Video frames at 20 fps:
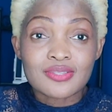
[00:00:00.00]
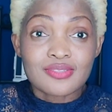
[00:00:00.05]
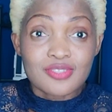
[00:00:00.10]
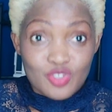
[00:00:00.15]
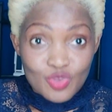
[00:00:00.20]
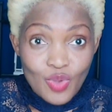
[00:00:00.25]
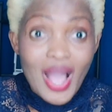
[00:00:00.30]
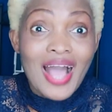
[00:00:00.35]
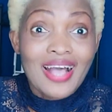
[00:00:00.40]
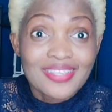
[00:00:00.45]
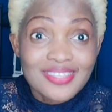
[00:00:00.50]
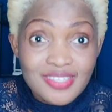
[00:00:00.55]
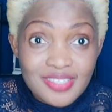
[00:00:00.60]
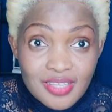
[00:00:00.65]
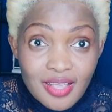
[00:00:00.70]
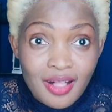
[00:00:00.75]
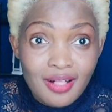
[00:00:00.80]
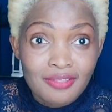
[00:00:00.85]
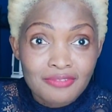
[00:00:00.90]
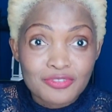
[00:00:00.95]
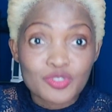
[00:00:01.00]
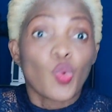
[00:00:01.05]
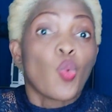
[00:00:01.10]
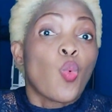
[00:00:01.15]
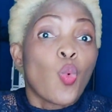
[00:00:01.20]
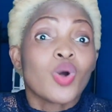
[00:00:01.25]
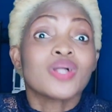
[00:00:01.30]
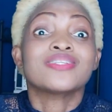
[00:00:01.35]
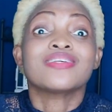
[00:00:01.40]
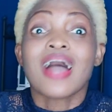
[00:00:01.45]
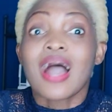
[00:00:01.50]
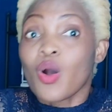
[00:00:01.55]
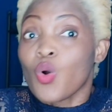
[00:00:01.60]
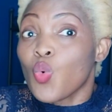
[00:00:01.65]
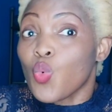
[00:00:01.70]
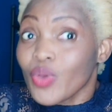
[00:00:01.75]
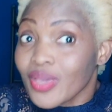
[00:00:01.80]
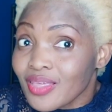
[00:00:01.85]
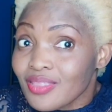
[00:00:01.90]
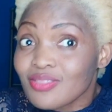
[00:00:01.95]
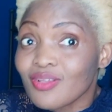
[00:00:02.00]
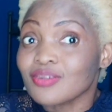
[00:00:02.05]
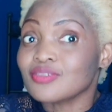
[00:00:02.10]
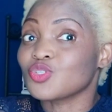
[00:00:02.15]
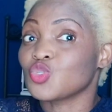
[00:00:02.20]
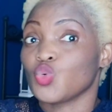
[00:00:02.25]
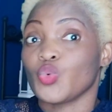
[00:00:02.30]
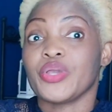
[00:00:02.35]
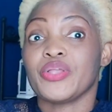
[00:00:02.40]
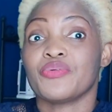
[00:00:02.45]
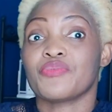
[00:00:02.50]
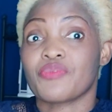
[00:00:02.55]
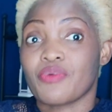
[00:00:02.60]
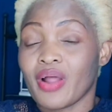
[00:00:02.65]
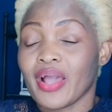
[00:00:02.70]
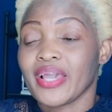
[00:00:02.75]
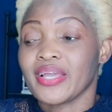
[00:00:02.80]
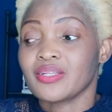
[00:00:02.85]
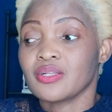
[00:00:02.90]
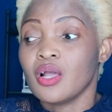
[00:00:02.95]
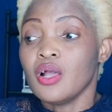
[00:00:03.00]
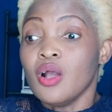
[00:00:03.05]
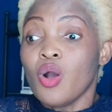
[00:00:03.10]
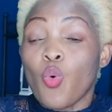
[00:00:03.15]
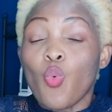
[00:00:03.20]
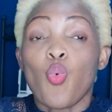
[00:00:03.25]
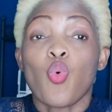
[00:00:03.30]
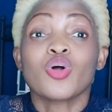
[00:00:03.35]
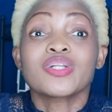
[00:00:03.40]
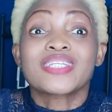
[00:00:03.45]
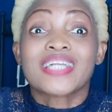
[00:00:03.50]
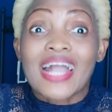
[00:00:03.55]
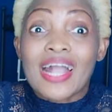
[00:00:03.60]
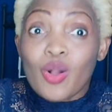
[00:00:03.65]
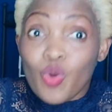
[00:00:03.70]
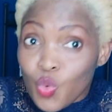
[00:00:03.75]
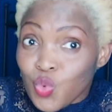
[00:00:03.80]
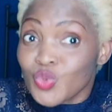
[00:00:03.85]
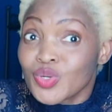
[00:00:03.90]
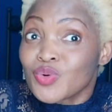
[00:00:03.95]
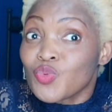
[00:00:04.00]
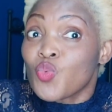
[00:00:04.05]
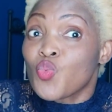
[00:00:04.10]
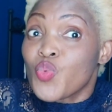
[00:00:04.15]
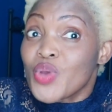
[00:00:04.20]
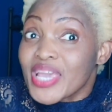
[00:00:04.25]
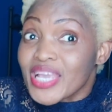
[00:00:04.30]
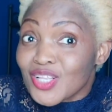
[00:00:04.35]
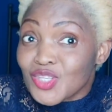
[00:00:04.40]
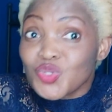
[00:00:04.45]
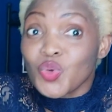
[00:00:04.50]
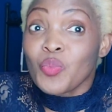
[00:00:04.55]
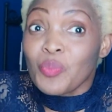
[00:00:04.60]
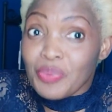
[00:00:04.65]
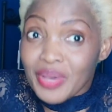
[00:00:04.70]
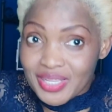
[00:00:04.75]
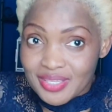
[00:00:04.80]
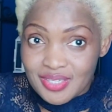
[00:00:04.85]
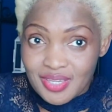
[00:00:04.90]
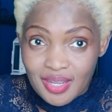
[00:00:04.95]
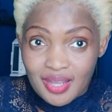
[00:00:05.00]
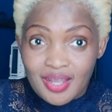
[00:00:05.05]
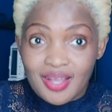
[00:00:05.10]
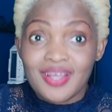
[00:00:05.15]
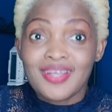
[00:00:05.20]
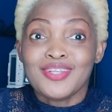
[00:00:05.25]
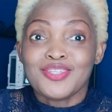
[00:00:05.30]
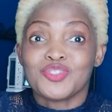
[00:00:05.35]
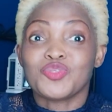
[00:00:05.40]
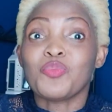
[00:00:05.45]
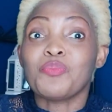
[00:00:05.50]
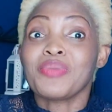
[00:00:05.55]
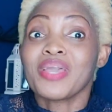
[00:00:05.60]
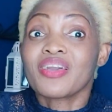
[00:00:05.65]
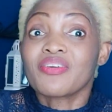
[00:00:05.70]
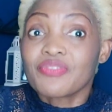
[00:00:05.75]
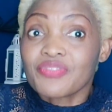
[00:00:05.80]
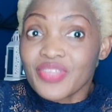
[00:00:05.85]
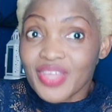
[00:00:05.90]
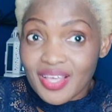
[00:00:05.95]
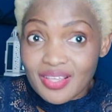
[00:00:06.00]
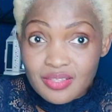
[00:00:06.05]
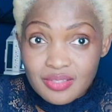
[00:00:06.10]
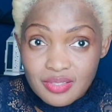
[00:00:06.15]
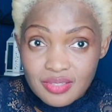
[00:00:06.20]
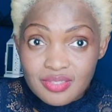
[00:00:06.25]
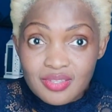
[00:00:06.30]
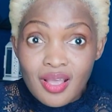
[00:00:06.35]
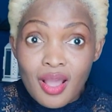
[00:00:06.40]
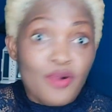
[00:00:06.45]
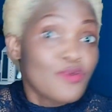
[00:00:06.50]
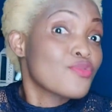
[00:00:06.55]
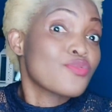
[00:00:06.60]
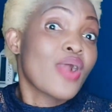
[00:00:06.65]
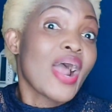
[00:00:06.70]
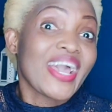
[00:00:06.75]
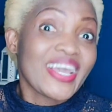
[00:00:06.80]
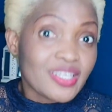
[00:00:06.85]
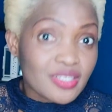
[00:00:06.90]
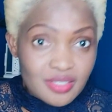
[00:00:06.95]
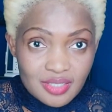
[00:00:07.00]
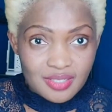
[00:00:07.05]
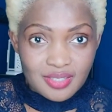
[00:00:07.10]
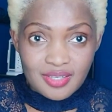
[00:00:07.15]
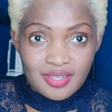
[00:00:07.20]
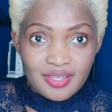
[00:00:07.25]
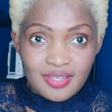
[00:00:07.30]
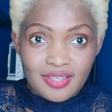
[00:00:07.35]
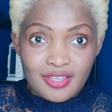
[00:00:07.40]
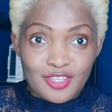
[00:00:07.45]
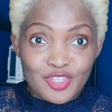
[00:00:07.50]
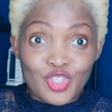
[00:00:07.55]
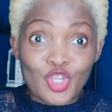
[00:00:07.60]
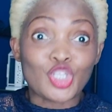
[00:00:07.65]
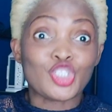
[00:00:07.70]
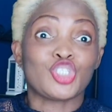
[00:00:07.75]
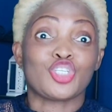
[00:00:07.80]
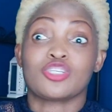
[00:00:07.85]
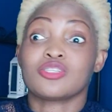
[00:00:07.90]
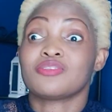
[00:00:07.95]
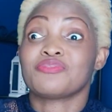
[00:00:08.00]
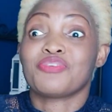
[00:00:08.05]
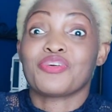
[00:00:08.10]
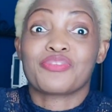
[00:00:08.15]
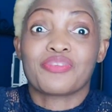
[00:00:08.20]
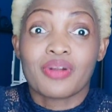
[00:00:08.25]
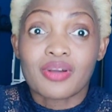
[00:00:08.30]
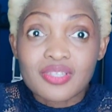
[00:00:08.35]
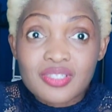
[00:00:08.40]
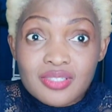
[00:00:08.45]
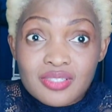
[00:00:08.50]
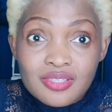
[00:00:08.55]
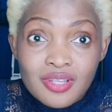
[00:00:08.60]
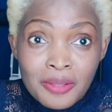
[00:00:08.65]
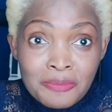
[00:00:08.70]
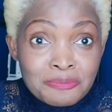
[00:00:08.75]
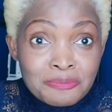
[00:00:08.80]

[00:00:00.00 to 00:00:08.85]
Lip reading: to ourselves. What are we not doing right? What could we do better to make things right? Not just for us,